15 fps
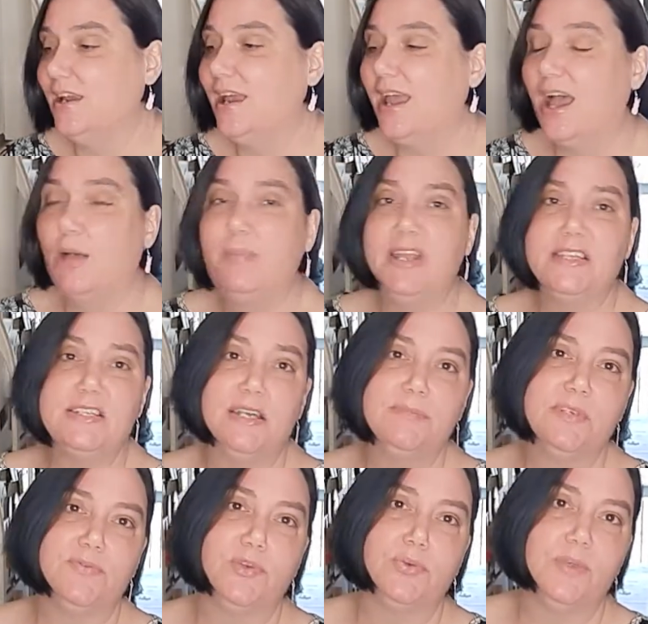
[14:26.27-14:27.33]
How many times
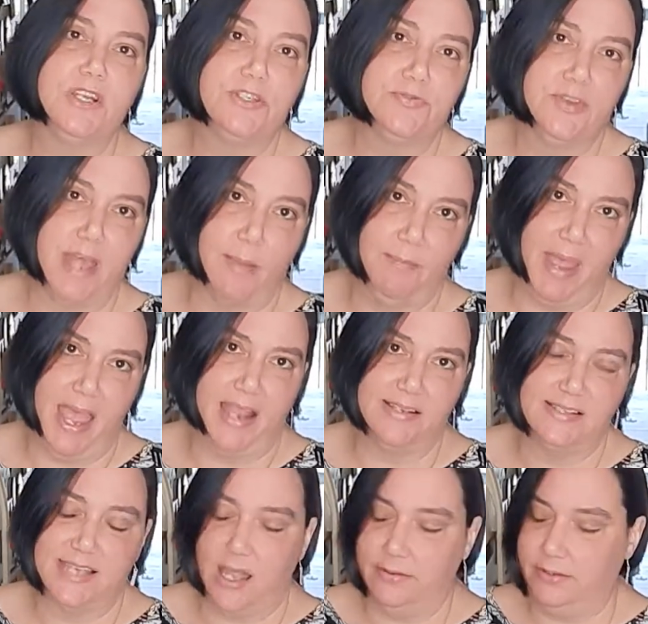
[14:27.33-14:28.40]
have you reached for that bag
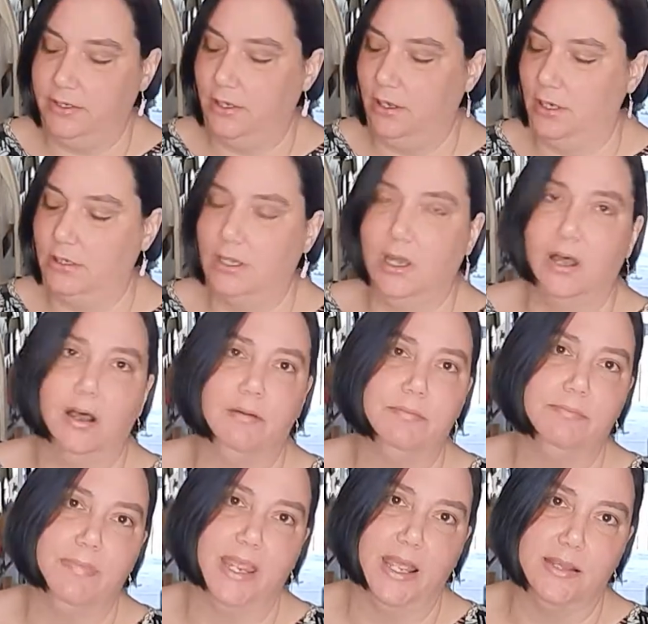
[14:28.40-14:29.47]
salad and gone, oh
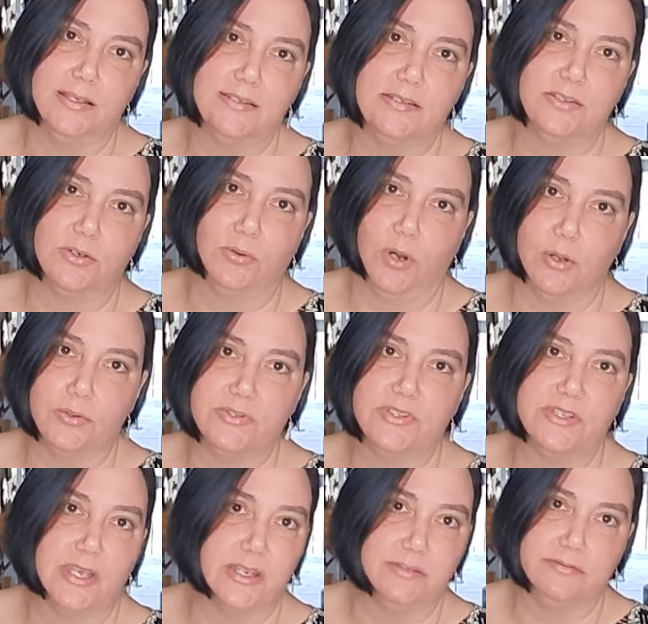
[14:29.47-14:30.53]
man, this is gross,
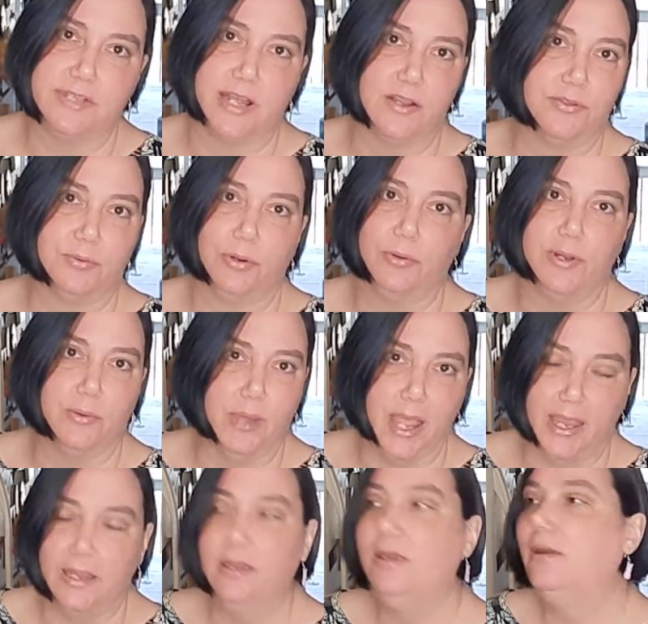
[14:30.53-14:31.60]
I gotta throw it
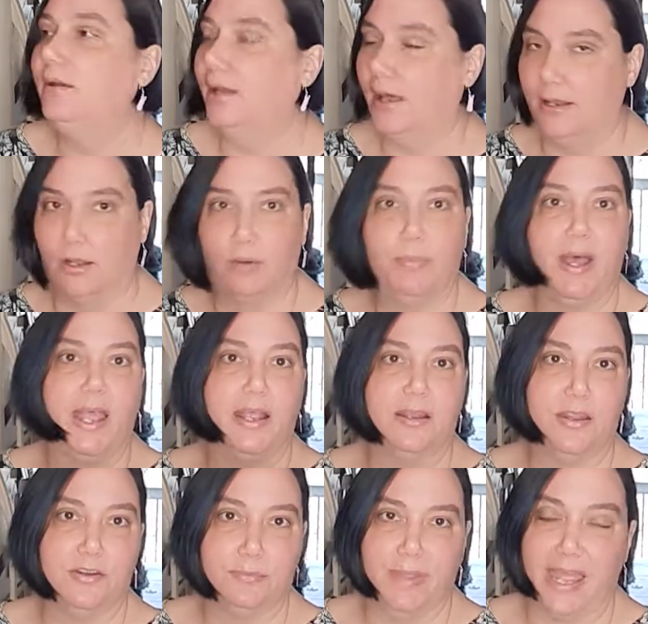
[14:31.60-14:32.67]
away, gotta go buy
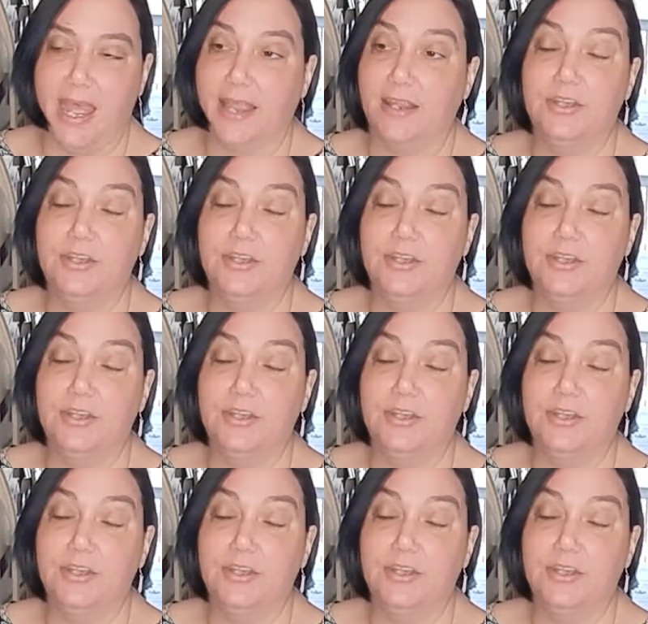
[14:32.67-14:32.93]
another bag?